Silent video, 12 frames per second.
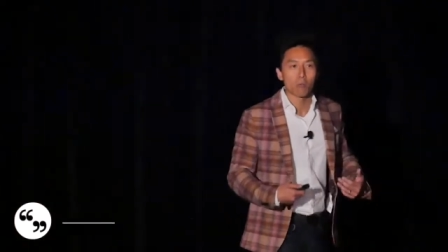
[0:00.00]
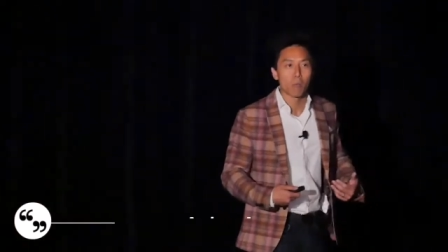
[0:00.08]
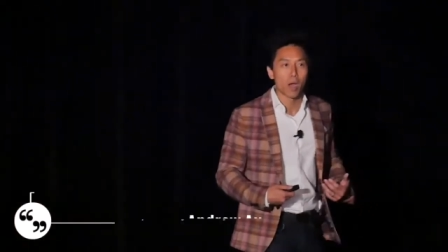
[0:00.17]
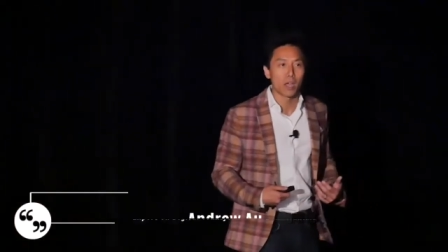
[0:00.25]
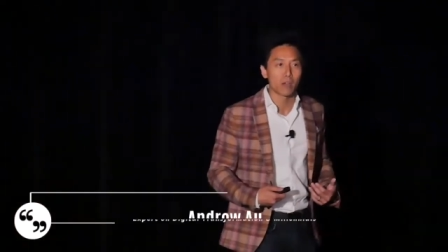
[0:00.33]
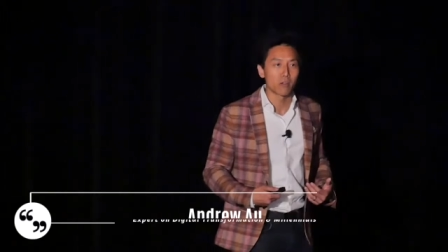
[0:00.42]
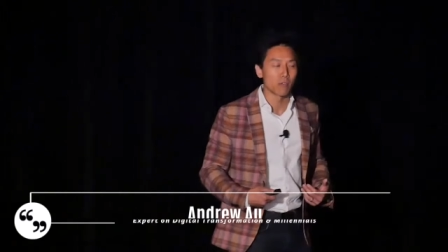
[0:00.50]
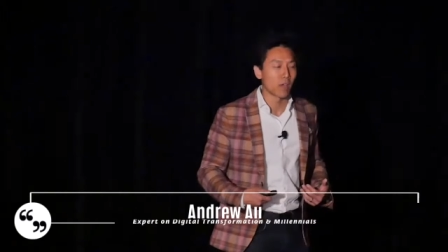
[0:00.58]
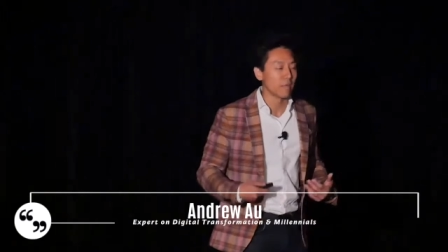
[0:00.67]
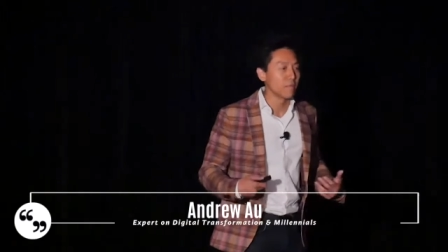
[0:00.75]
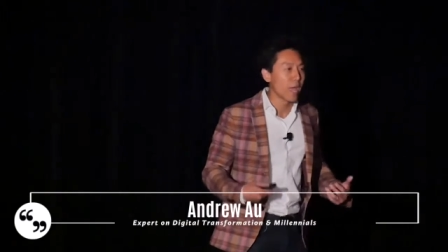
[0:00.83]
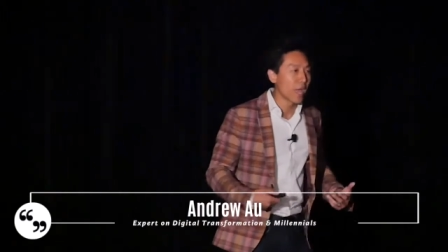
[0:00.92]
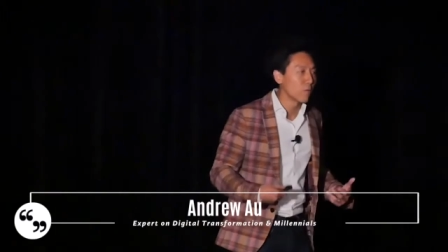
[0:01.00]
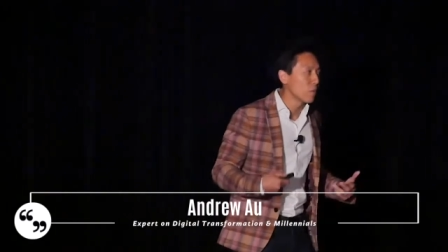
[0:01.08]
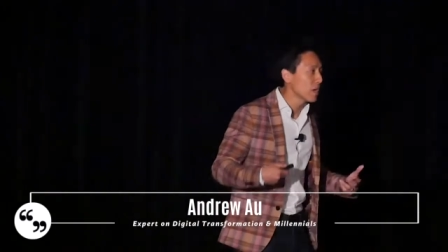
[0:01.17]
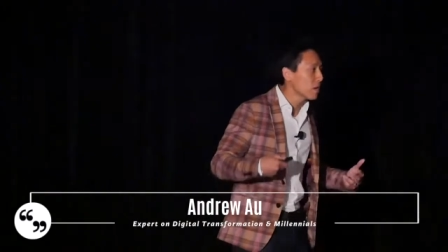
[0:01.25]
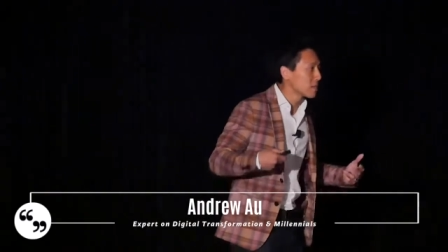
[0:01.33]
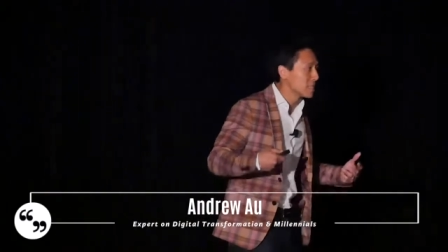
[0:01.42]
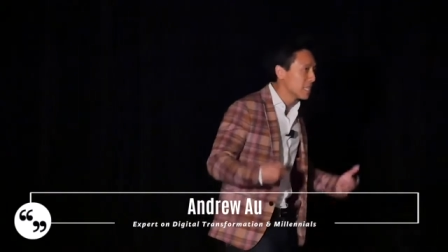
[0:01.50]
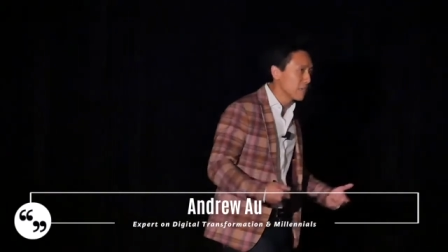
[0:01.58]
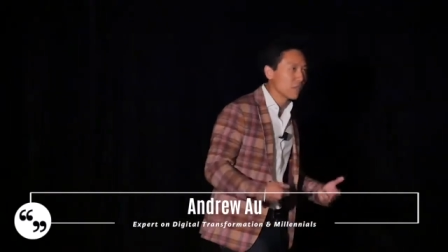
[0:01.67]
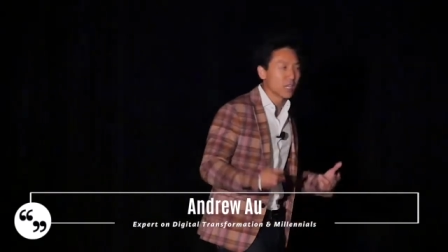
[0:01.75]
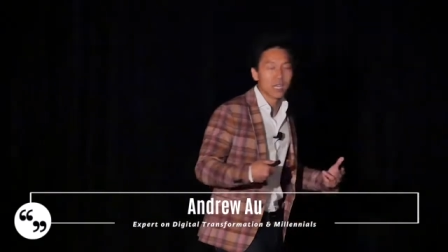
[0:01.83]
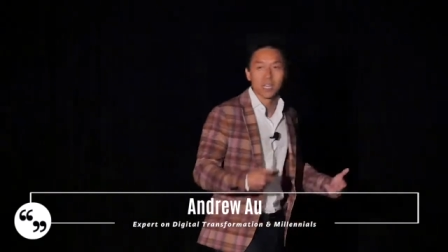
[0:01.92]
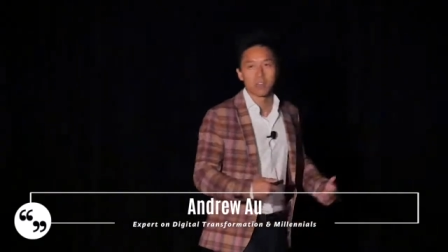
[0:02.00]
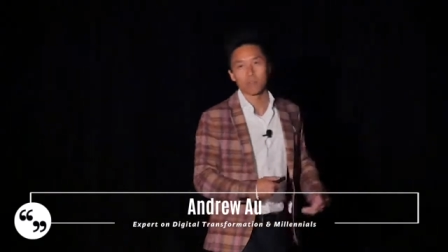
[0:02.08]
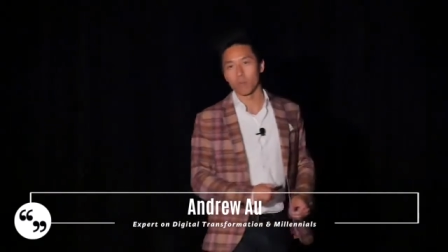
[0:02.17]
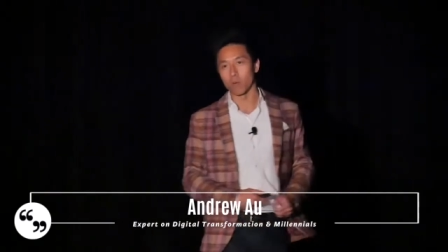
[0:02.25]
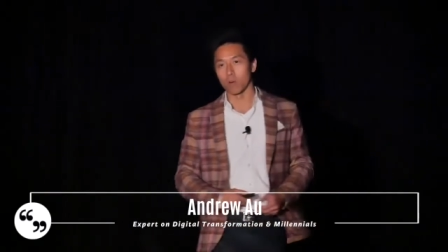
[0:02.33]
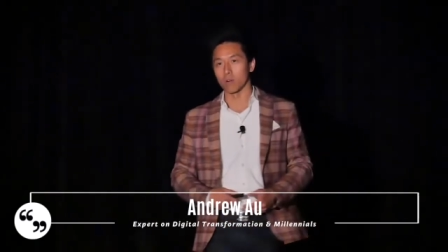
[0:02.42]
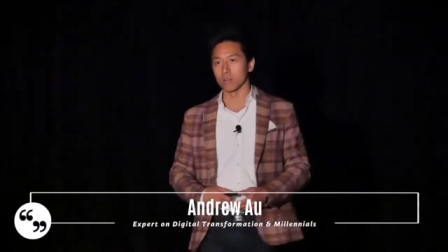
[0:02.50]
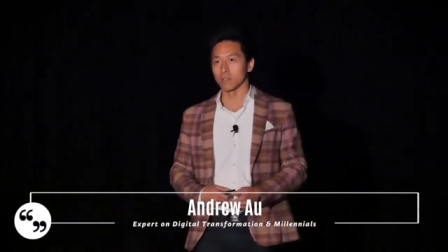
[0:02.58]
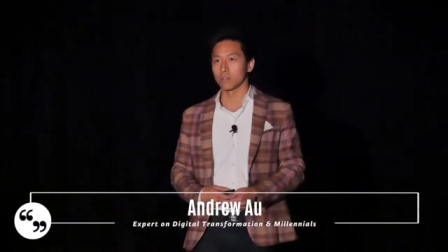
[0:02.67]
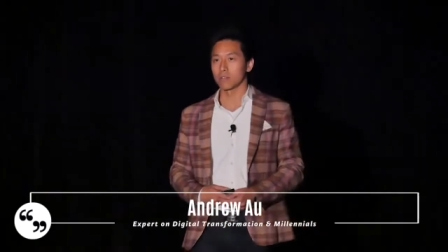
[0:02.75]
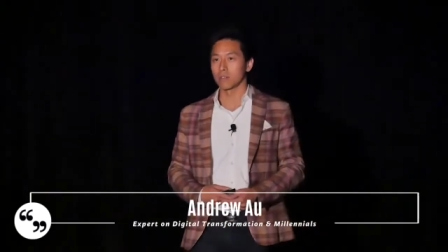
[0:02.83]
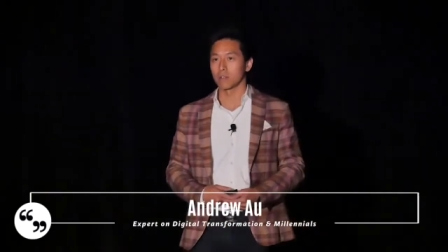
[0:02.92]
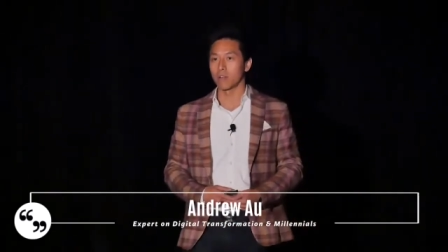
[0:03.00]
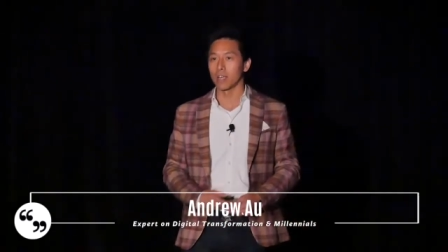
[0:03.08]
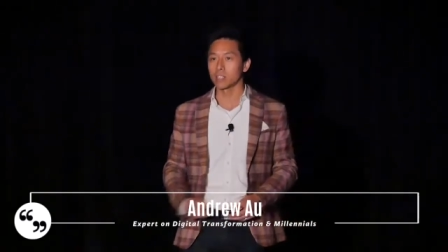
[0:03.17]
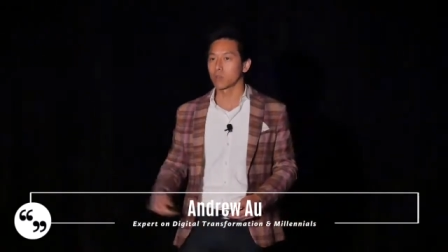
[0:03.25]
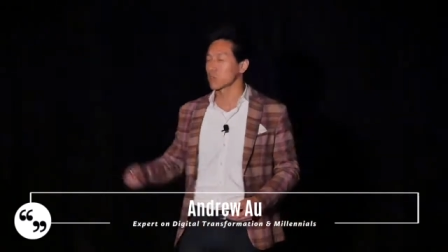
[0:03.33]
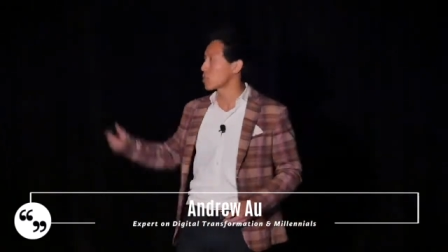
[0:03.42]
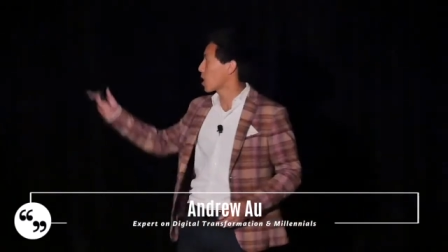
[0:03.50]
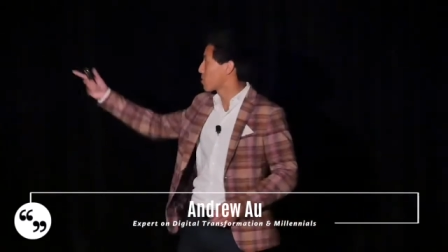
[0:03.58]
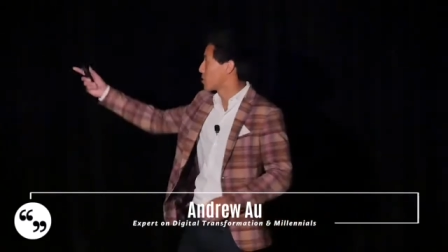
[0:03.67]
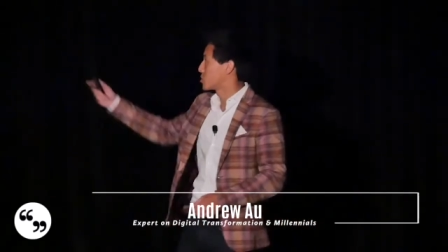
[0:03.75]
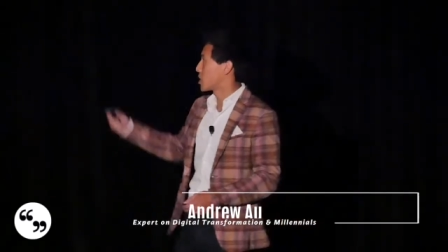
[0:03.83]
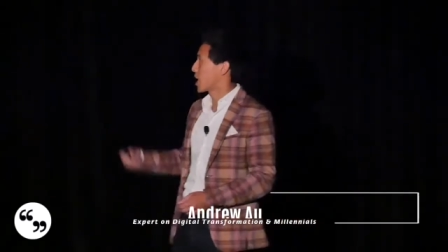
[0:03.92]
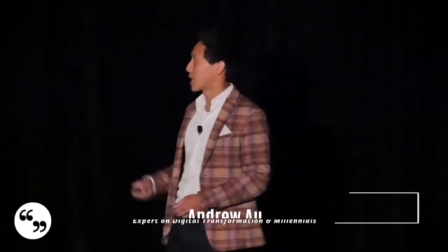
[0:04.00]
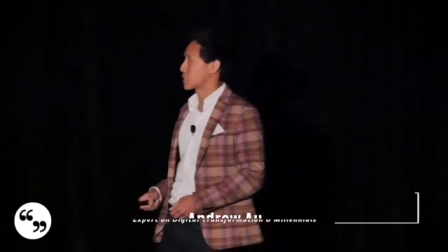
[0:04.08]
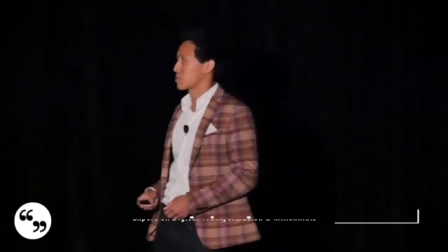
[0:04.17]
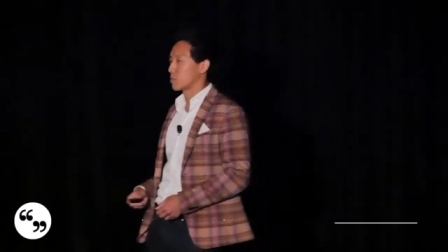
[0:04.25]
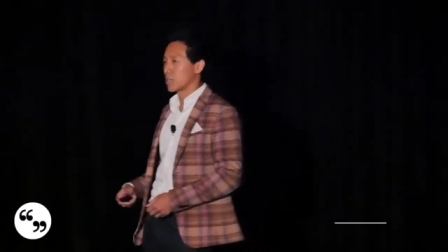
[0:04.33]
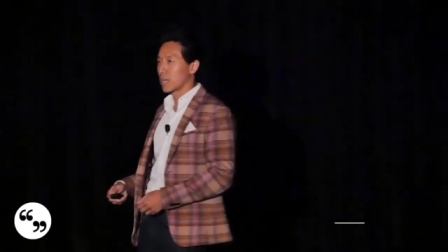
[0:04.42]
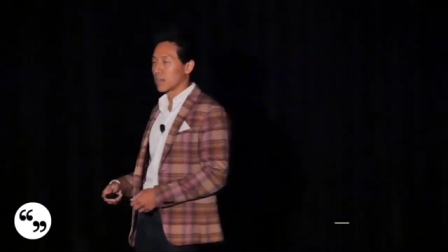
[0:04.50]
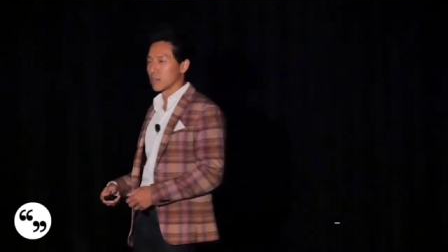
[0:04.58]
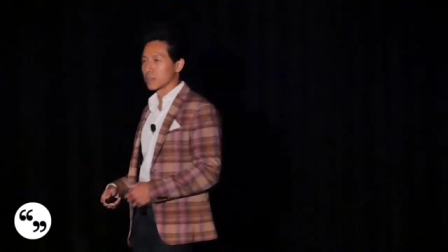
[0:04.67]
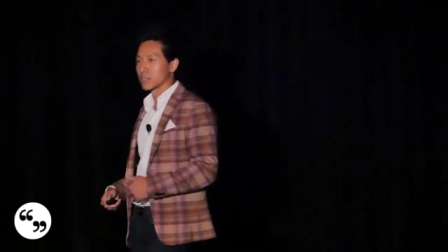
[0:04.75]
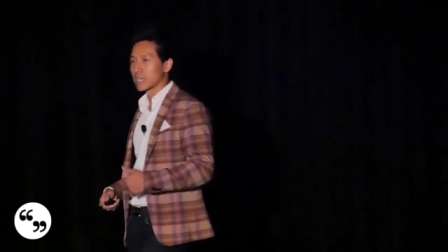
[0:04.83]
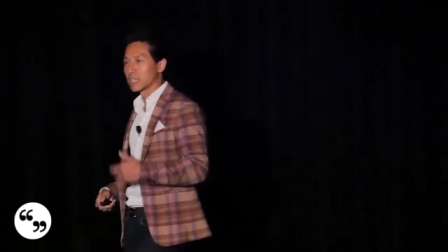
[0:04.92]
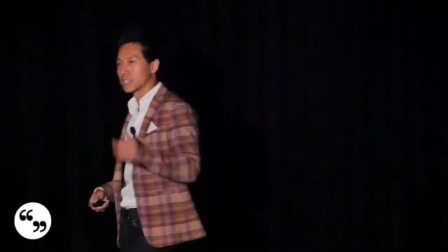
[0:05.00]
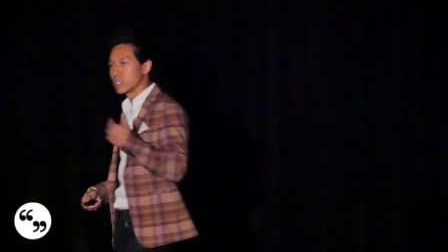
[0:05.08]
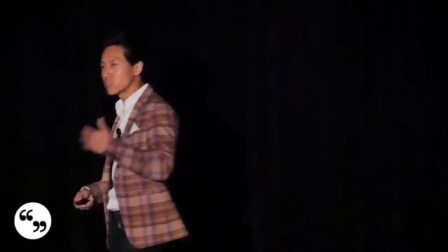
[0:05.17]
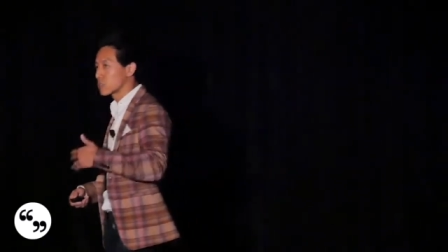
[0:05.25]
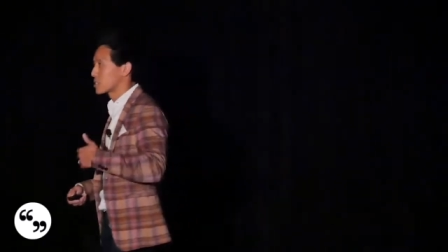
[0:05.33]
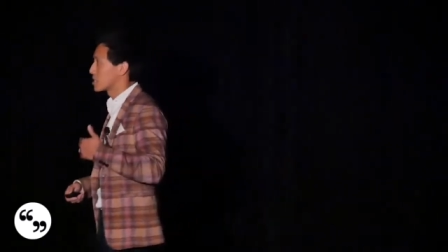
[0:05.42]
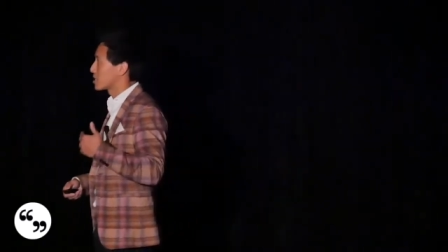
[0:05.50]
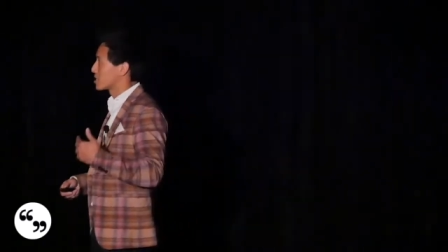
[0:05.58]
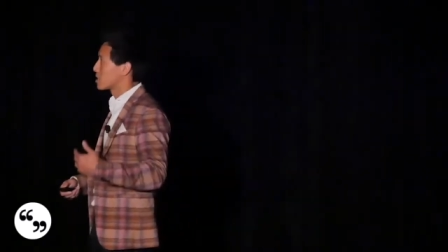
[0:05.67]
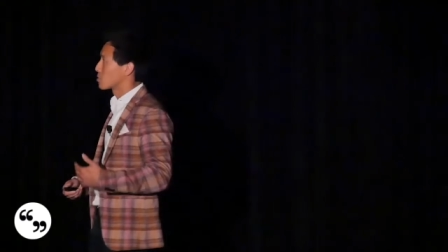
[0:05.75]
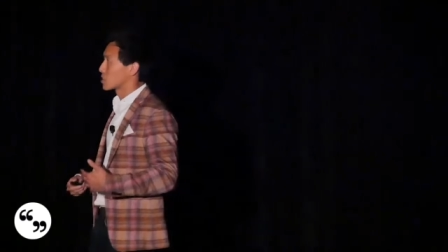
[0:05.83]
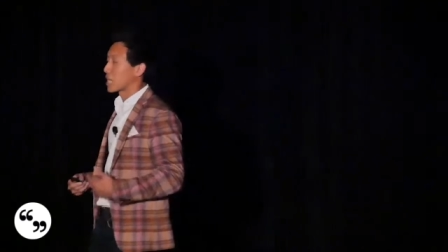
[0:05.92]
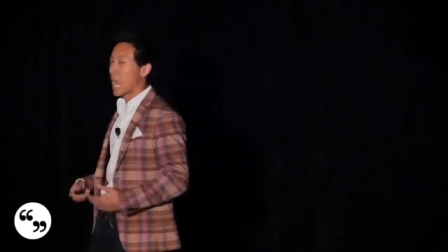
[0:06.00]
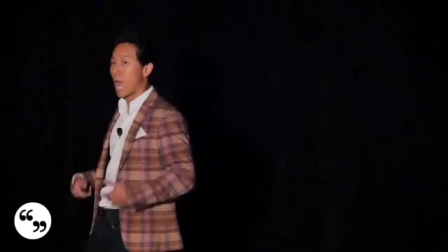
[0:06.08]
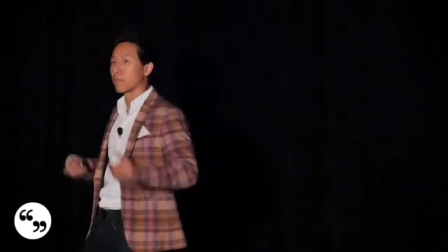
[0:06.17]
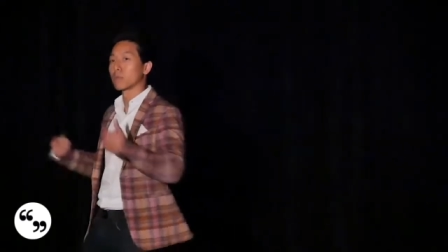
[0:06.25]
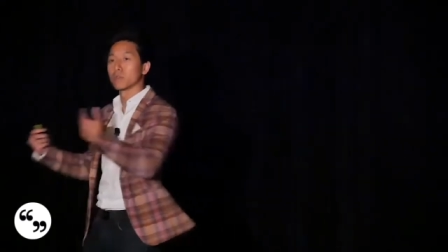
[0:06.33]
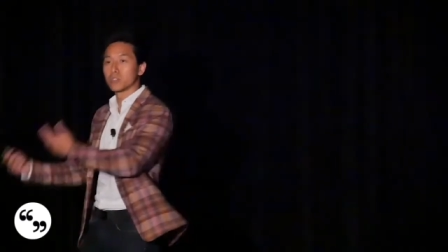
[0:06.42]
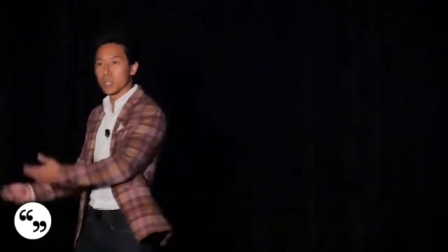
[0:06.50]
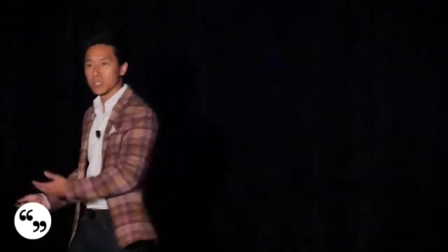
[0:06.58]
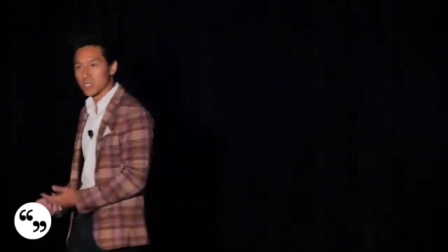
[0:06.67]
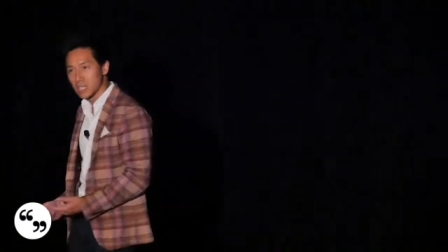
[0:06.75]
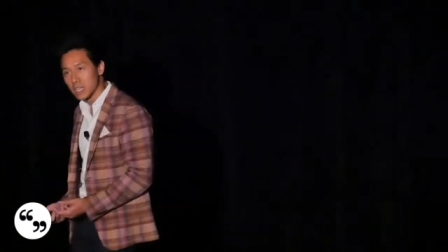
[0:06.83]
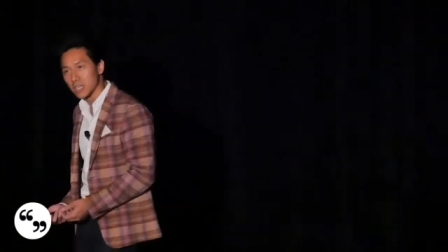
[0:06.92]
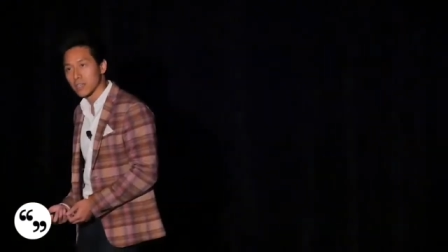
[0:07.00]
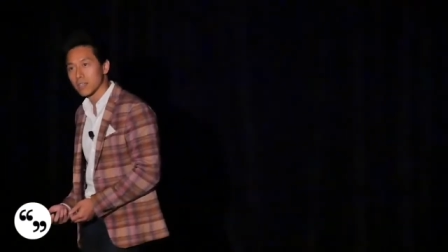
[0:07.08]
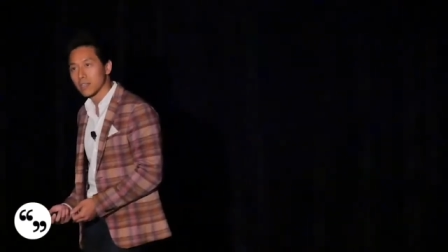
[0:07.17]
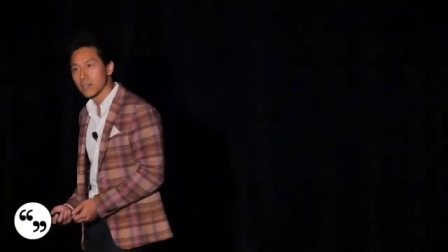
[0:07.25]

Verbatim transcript: reminder that, man, we are living in a different world, right? So we're talking about Gen X and millennials. Like, it's interesting to see what's going to happen with Gen Z.